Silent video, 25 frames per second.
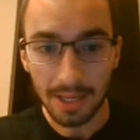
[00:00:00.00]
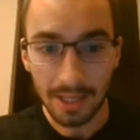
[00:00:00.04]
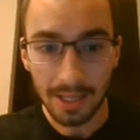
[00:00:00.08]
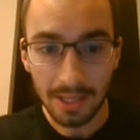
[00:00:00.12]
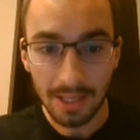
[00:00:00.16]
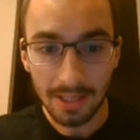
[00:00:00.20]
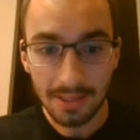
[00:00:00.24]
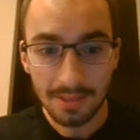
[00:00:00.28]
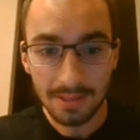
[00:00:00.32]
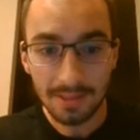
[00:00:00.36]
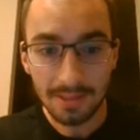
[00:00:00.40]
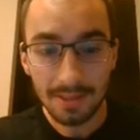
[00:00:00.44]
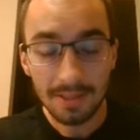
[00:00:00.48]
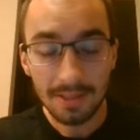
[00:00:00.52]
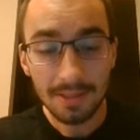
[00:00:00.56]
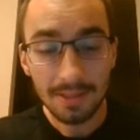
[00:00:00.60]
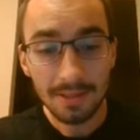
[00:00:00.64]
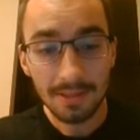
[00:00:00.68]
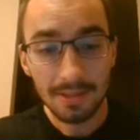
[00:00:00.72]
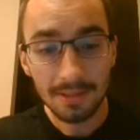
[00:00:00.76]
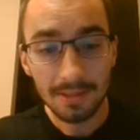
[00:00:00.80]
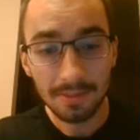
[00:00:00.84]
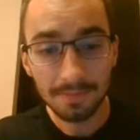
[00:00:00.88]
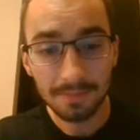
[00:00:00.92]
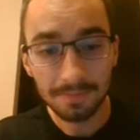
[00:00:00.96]
And
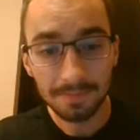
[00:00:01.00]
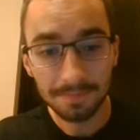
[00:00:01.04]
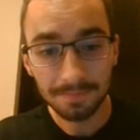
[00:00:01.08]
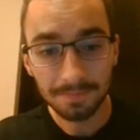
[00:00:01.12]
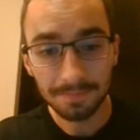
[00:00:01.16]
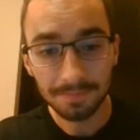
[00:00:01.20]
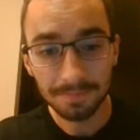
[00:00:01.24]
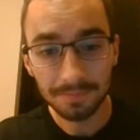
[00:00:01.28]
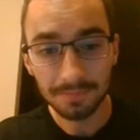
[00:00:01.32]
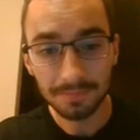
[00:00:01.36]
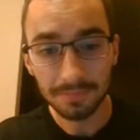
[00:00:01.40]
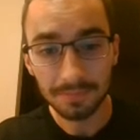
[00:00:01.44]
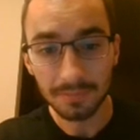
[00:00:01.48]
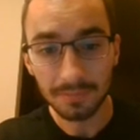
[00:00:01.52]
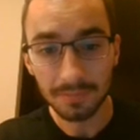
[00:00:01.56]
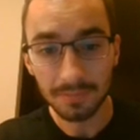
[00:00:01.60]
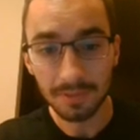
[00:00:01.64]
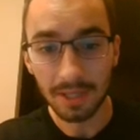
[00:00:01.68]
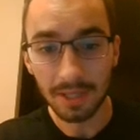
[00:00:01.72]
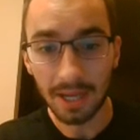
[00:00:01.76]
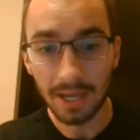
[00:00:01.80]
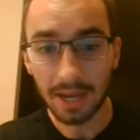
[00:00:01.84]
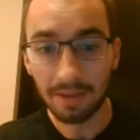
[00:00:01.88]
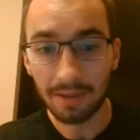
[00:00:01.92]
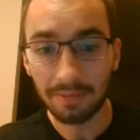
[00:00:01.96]
since
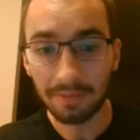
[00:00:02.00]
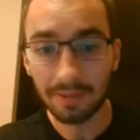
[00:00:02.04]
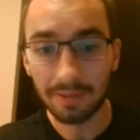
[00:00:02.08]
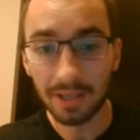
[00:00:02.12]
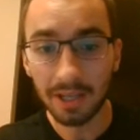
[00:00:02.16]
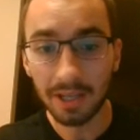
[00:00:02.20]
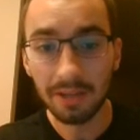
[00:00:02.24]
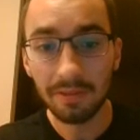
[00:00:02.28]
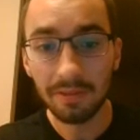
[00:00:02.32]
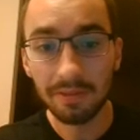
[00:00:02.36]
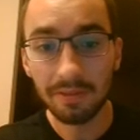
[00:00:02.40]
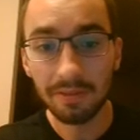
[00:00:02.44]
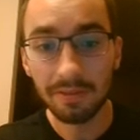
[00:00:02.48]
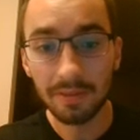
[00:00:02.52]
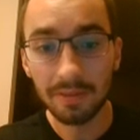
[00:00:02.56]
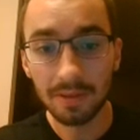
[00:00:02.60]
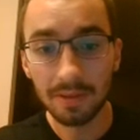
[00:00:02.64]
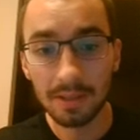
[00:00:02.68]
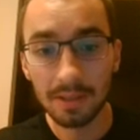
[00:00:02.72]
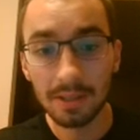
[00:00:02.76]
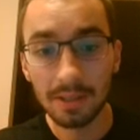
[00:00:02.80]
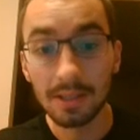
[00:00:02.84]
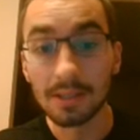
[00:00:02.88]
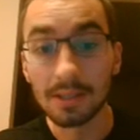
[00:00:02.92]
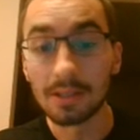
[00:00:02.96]
the half-life
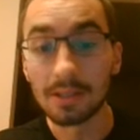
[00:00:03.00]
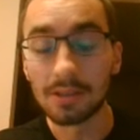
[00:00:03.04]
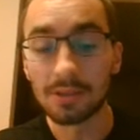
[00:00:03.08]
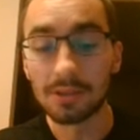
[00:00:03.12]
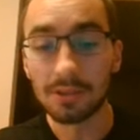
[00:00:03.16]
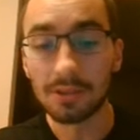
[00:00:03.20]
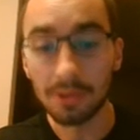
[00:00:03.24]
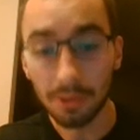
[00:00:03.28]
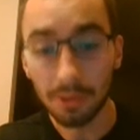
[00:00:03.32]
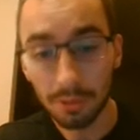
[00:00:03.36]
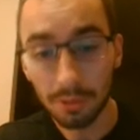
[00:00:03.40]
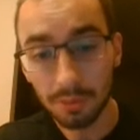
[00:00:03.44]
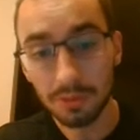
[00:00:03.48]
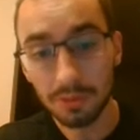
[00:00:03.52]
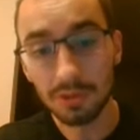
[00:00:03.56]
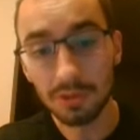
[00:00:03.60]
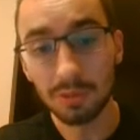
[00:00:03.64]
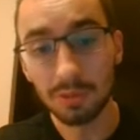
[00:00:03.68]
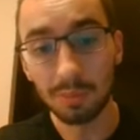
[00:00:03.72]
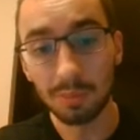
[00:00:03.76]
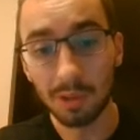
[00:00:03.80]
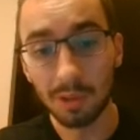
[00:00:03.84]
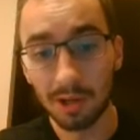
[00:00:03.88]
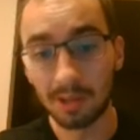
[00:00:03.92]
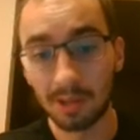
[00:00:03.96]
is so
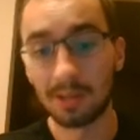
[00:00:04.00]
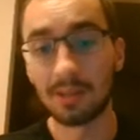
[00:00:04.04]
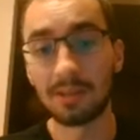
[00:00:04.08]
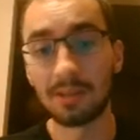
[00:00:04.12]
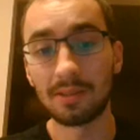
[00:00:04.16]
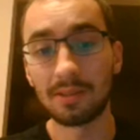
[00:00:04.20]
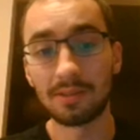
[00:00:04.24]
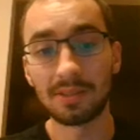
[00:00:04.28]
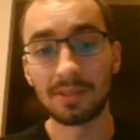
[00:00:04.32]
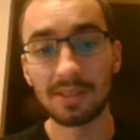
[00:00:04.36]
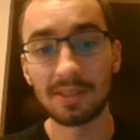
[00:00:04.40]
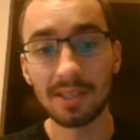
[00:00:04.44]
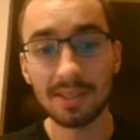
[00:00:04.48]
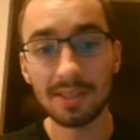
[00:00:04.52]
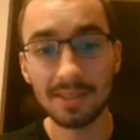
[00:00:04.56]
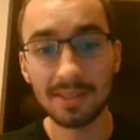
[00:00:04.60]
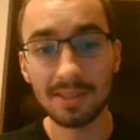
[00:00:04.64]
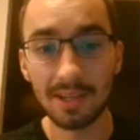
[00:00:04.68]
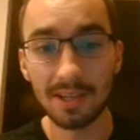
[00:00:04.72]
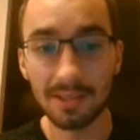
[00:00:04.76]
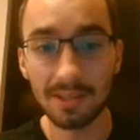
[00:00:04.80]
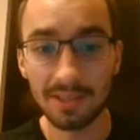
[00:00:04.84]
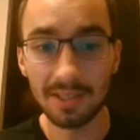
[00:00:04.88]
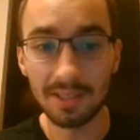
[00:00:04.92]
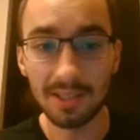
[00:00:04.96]
small,
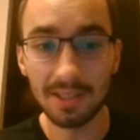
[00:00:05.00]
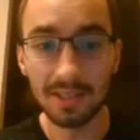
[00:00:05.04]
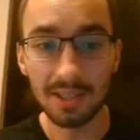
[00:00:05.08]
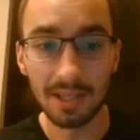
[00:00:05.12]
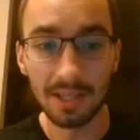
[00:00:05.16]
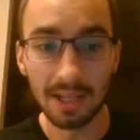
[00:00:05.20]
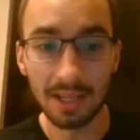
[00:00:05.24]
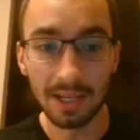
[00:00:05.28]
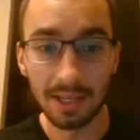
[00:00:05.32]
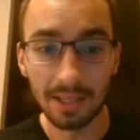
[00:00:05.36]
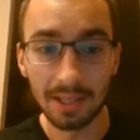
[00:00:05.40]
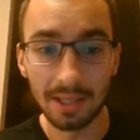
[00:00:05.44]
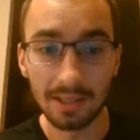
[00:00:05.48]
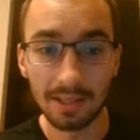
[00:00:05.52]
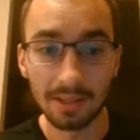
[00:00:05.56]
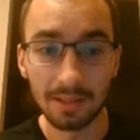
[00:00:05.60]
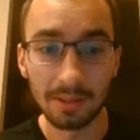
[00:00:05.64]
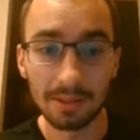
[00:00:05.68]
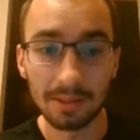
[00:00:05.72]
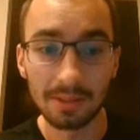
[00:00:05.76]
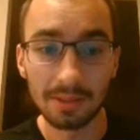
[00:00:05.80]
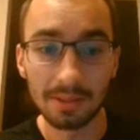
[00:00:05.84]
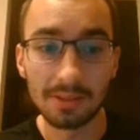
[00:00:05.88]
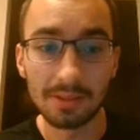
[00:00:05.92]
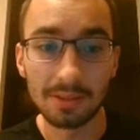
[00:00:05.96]
6,000, and
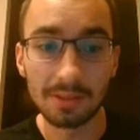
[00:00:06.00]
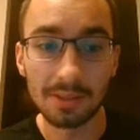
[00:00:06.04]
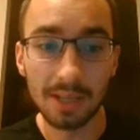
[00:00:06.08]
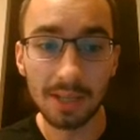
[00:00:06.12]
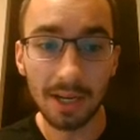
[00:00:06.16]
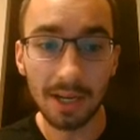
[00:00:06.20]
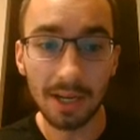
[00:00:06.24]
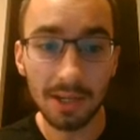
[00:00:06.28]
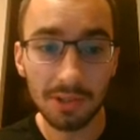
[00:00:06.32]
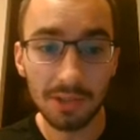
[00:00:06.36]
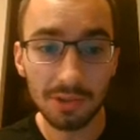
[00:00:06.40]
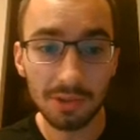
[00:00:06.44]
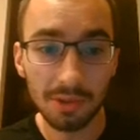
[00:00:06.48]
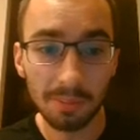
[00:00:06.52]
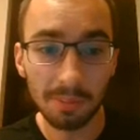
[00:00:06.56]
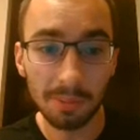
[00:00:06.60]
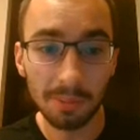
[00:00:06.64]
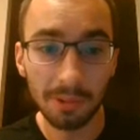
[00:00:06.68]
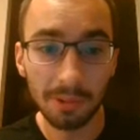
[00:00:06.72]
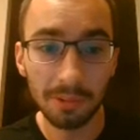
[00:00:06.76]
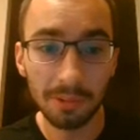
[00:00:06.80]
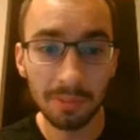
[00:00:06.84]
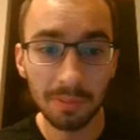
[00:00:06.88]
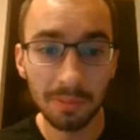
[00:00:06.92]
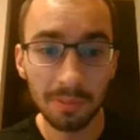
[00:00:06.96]
the dinosaur
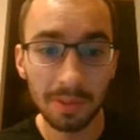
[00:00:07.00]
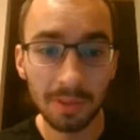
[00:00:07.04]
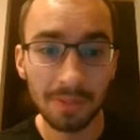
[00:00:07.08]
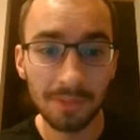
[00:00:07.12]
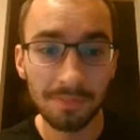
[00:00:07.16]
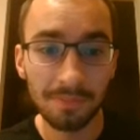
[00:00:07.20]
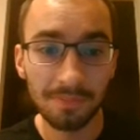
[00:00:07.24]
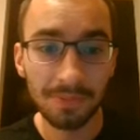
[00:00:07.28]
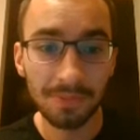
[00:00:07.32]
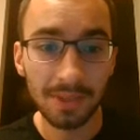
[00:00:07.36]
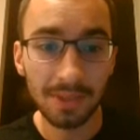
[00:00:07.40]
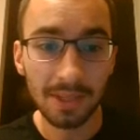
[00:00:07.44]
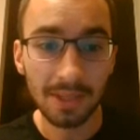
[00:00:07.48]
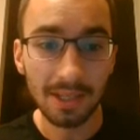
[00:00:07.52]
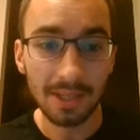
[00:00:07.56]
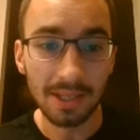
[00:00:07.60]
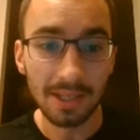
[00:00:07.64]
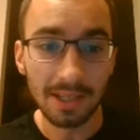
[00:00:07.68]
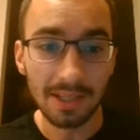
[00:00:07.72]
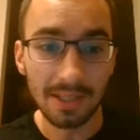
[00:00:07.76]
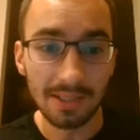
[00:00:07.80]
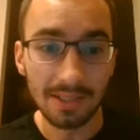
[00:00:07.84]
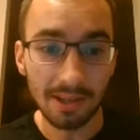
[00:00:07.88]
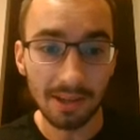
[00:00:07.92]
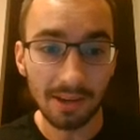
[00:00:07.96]
bone
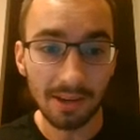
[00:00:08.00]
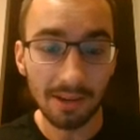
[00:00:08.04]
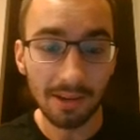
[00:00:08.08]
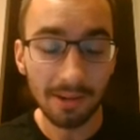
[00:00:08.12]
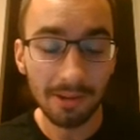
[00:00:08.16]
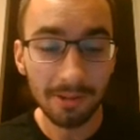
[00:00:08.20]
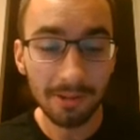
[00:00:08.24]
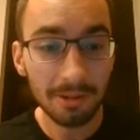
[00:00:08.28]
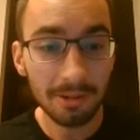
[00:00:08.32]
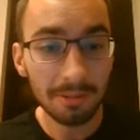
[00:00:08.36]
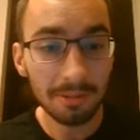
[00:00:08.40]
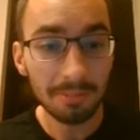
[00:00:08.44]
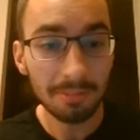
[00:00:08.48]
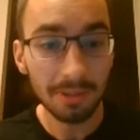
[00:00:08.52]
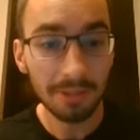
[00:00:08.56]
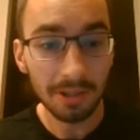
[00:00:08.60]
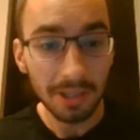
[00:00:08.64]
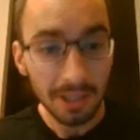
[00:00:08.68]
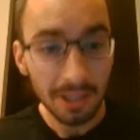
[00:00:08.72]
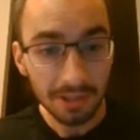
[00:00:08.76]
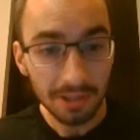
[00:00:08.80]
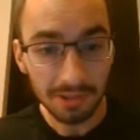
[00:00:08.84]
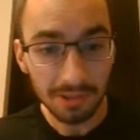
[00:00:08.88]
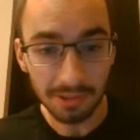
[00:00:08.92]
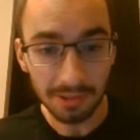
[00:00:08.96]
is 100
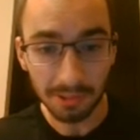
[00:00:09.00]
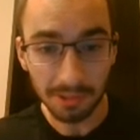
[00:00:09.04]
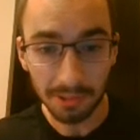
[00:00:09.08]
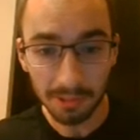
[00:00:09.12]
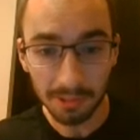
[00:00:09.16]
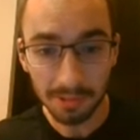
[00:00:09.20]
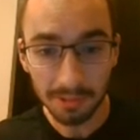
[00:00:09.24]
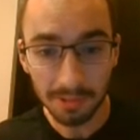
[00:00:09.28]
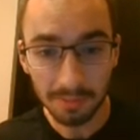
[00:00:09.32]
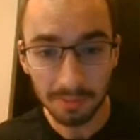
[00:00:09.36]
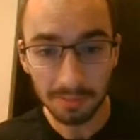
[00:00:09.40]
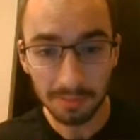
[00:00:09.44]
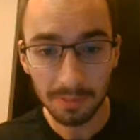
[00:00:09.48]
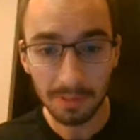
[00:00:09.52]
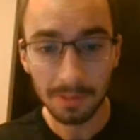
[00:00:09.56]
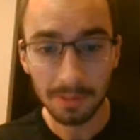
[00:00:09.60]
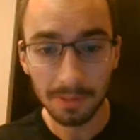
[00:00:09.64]
million years old,